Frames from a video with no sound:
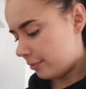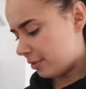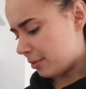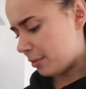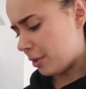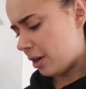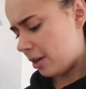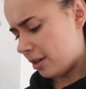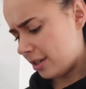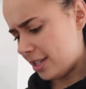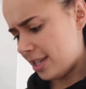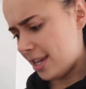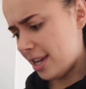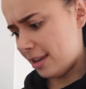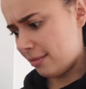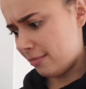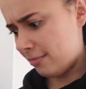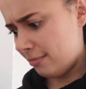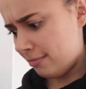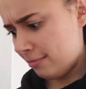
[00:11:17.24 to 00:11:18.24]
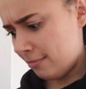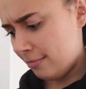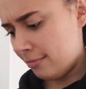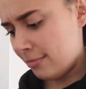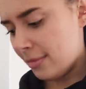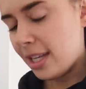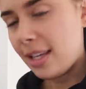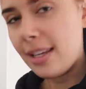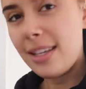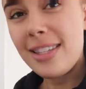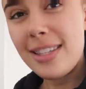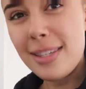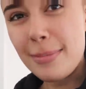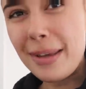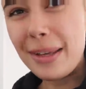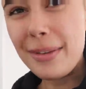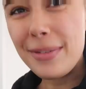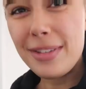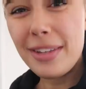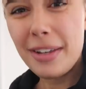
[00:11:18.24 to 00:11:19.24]
from Cartier. It
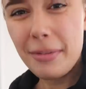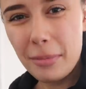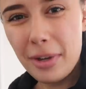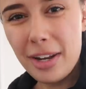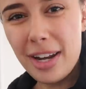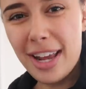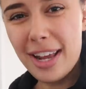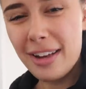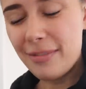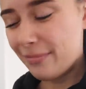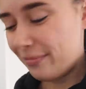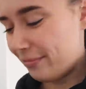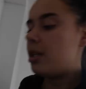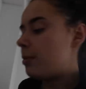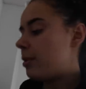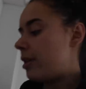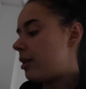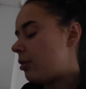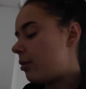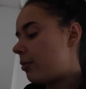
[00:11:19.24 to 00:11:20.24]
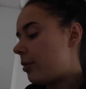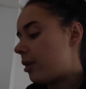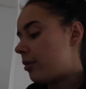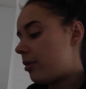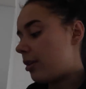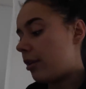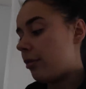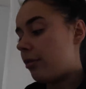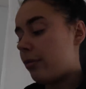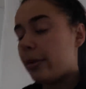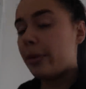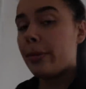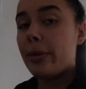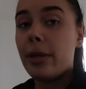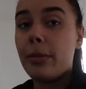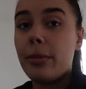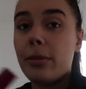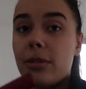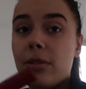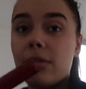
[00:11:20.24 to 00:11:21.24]
smells like money. I sprayed it on when I was going through my
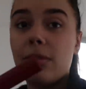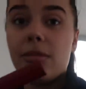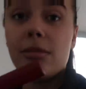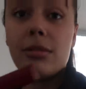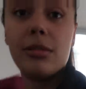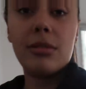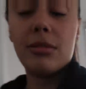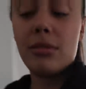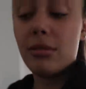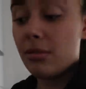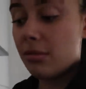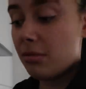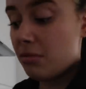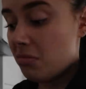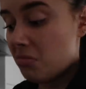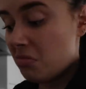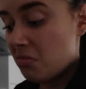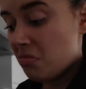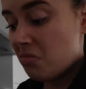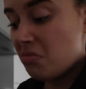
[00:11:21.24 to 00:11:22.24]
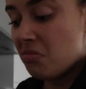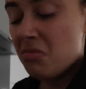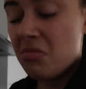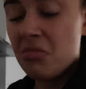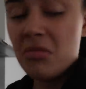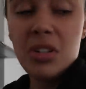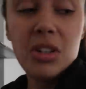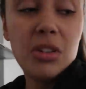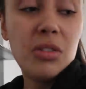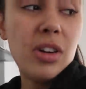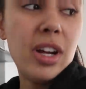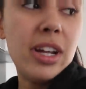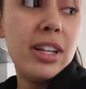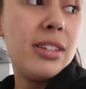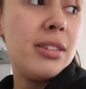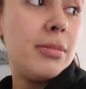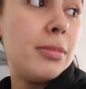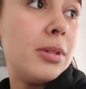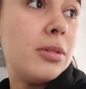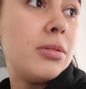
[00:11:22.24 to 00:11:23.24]
PO box. It's just great.
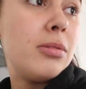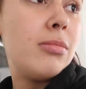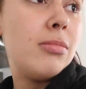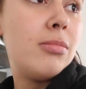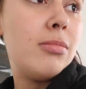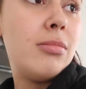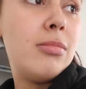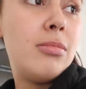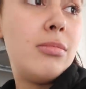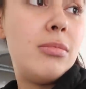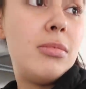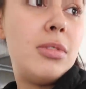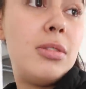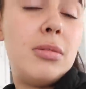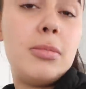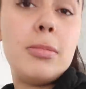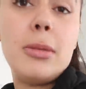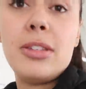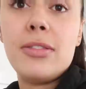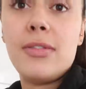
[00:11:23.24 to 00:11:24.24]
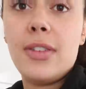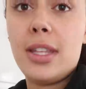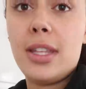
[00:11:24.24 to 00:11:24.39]
It smells, it smells